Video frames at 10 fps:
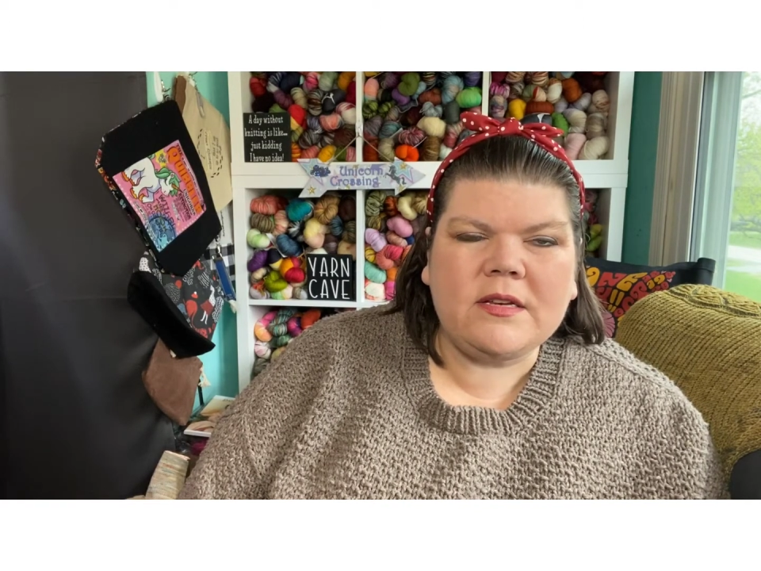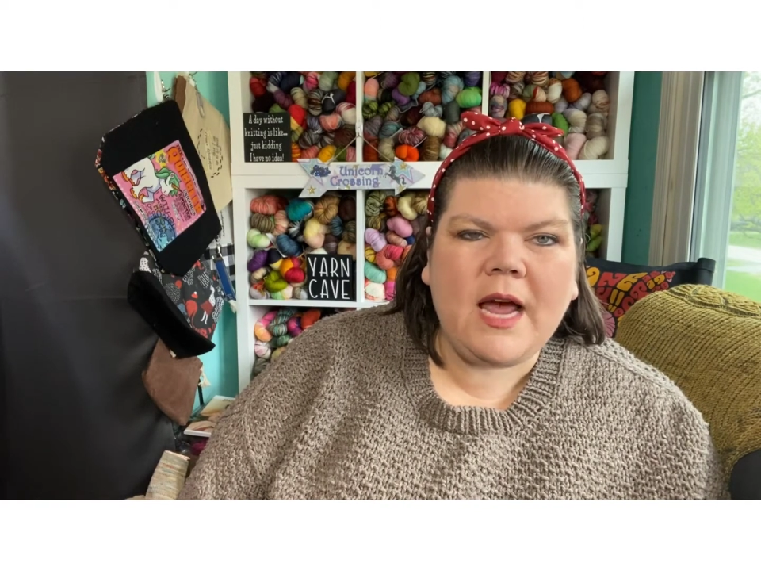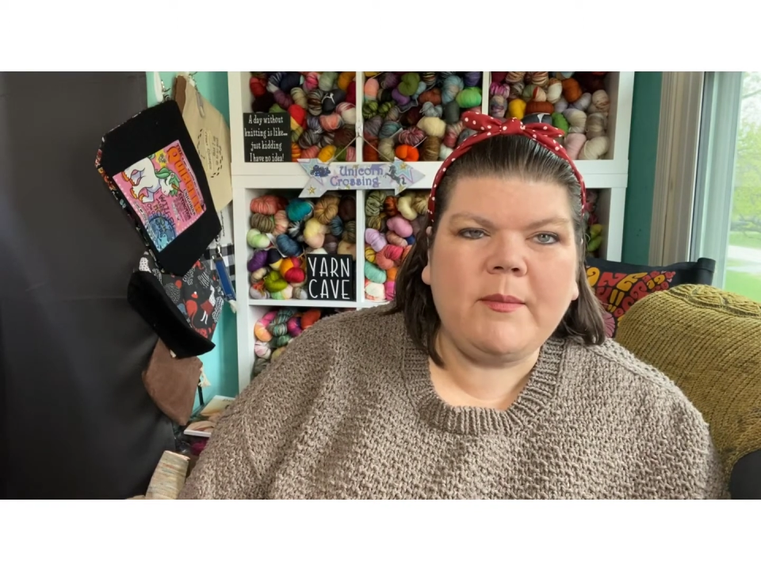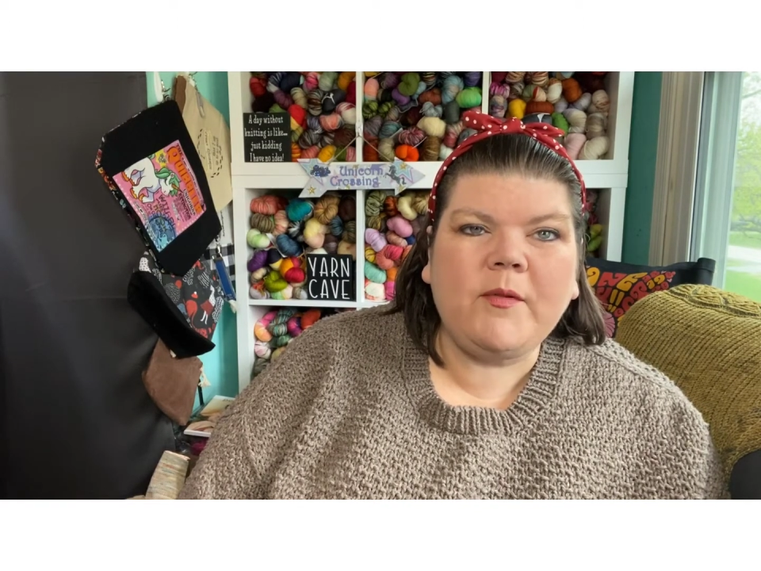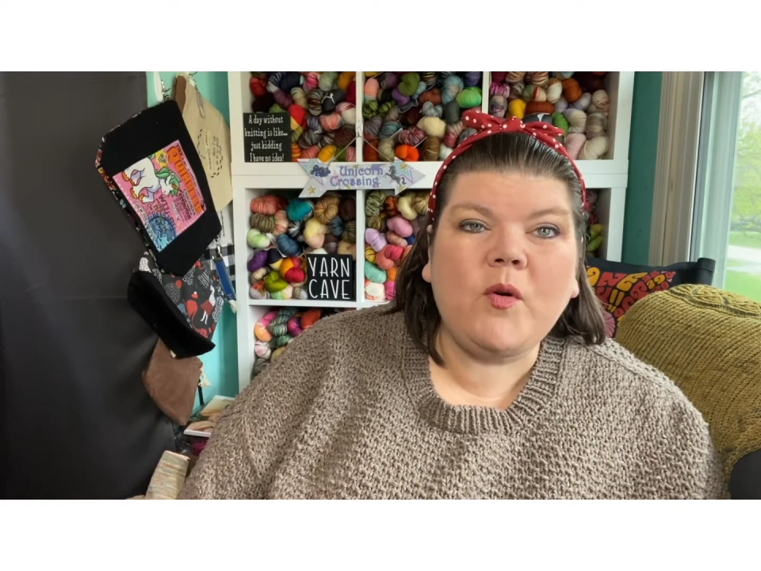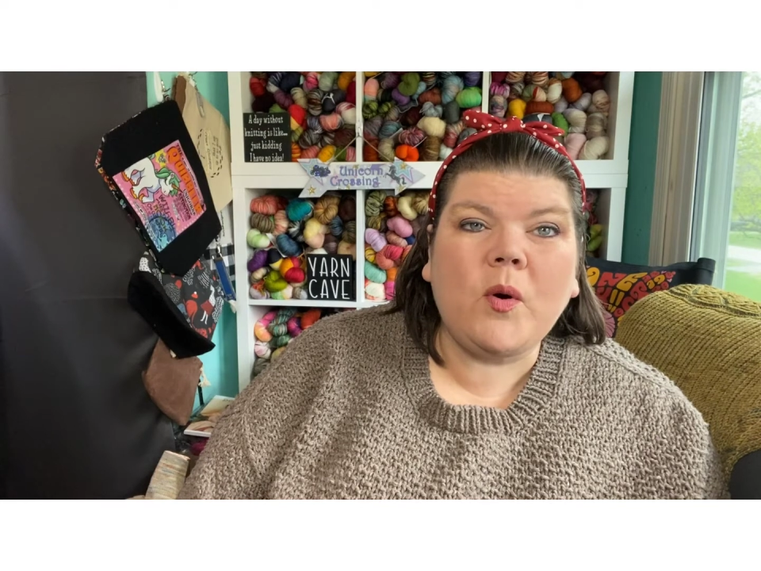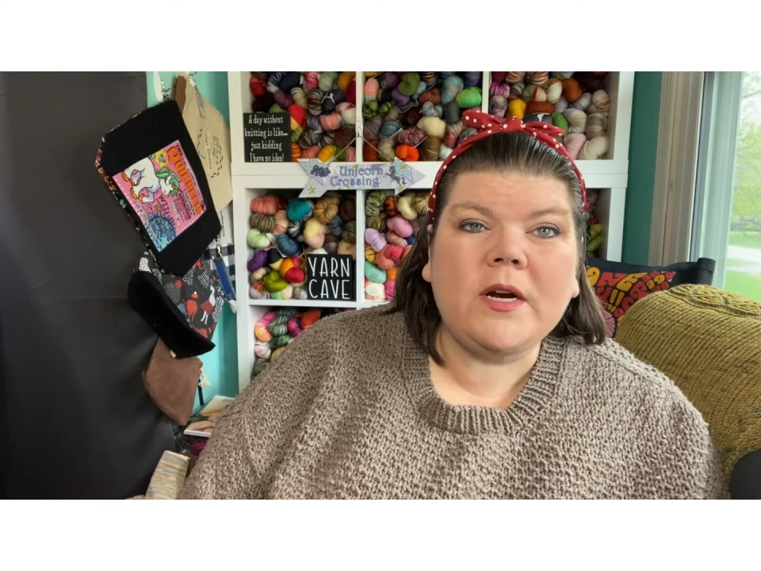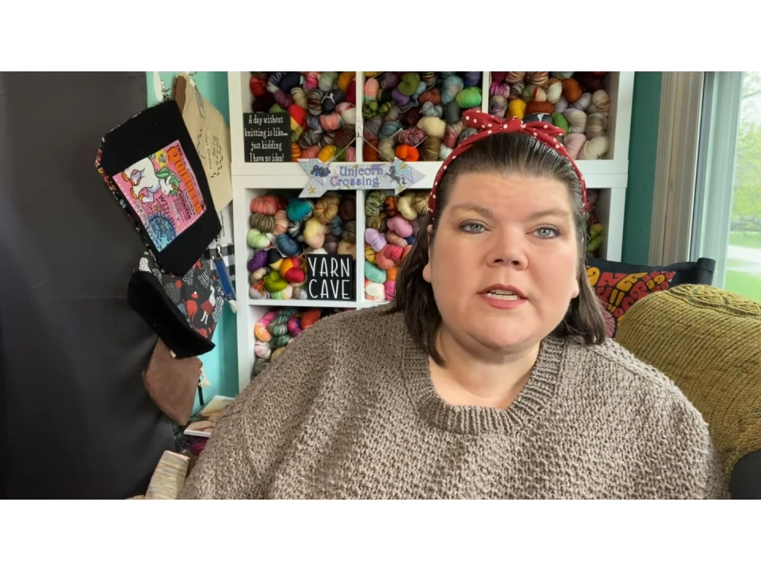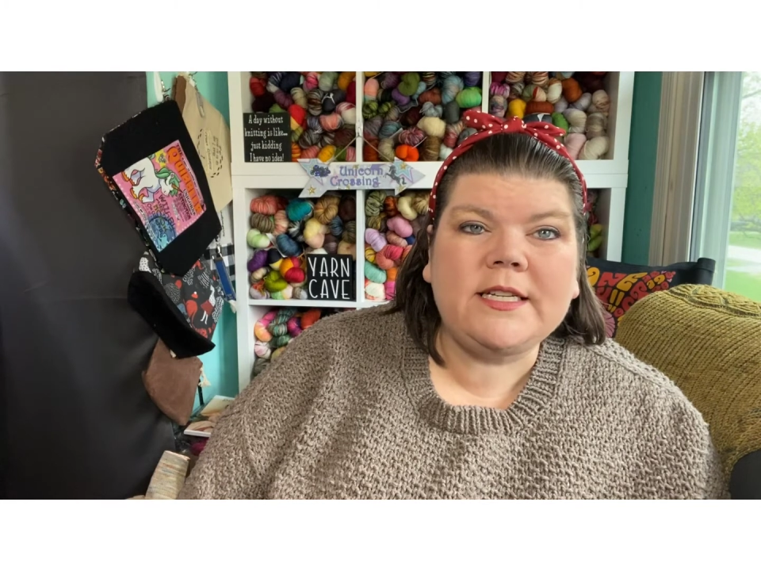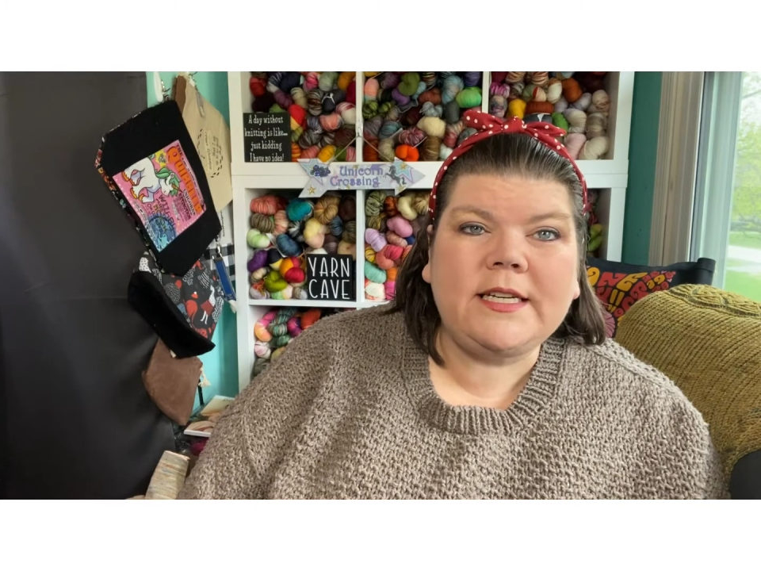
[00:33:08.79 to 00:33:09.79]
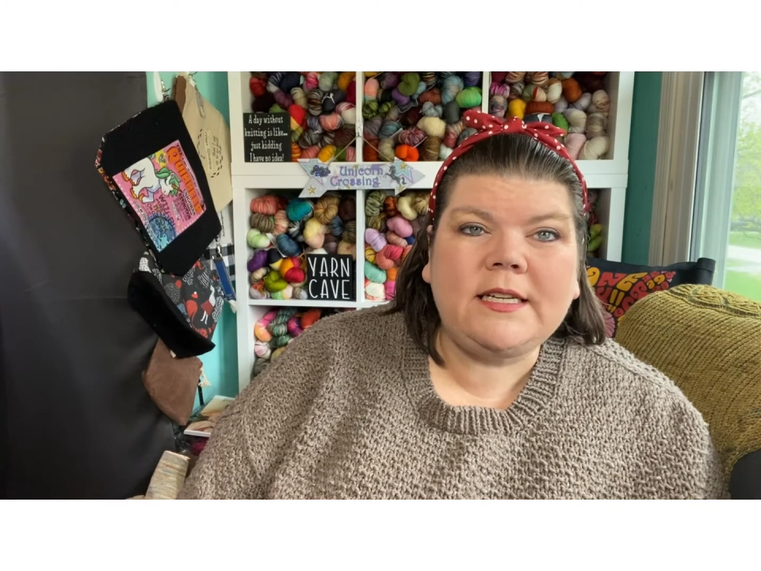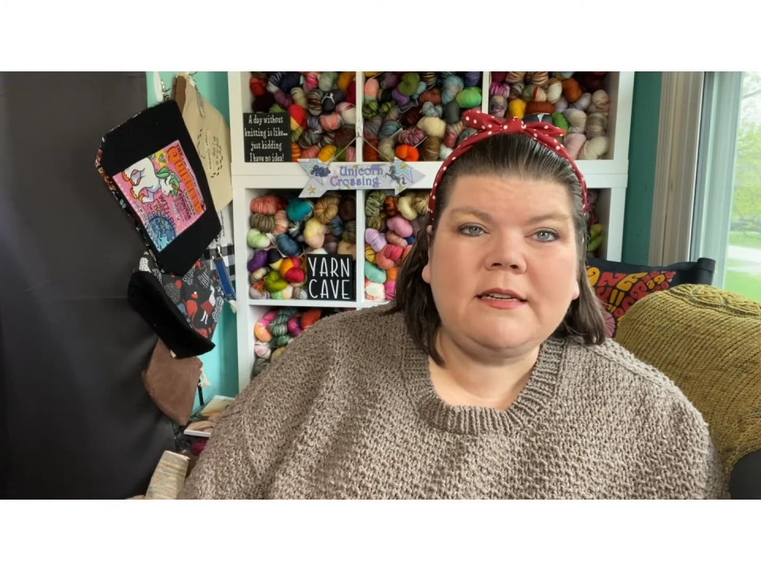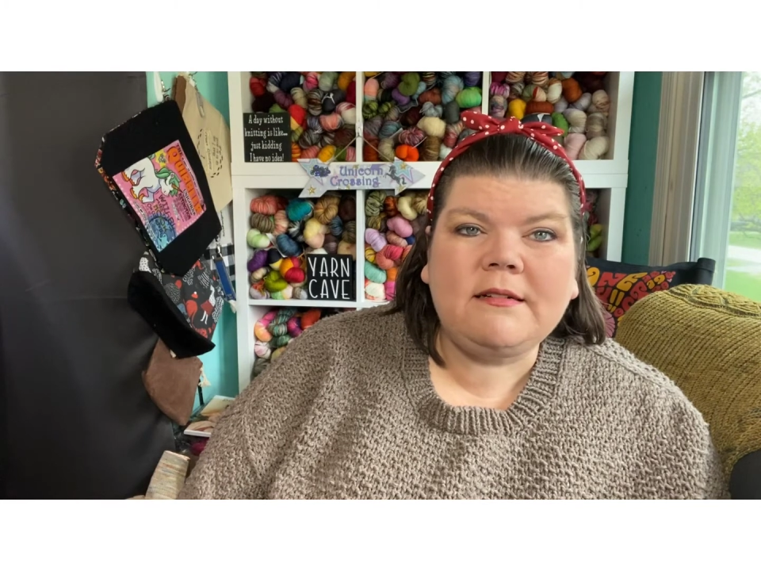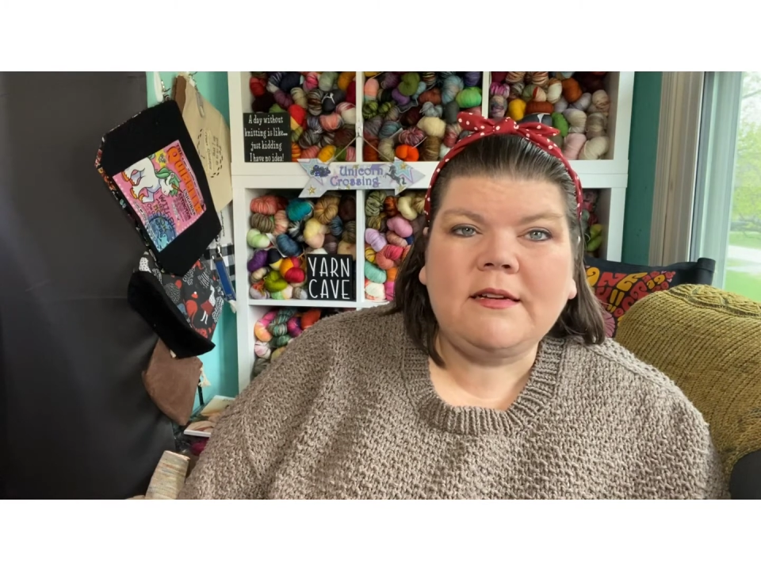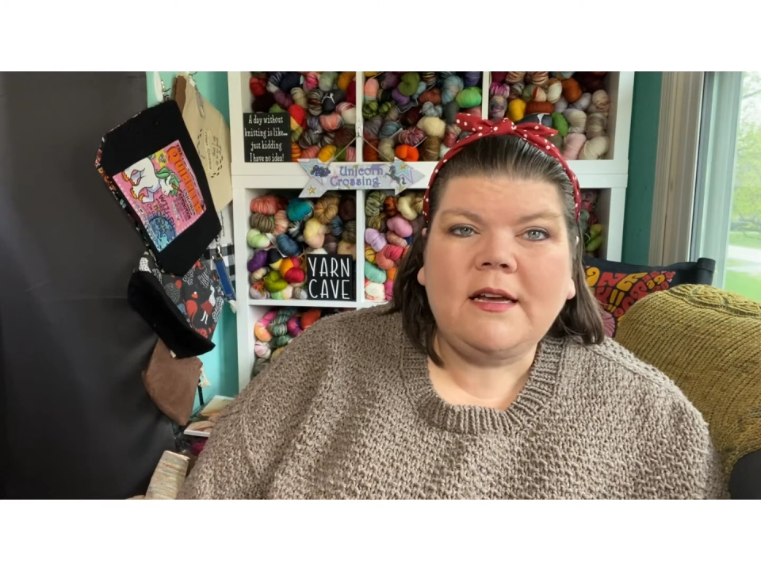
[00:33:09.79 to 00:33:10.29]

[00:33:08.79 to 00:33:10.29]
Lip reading: time of quarantine,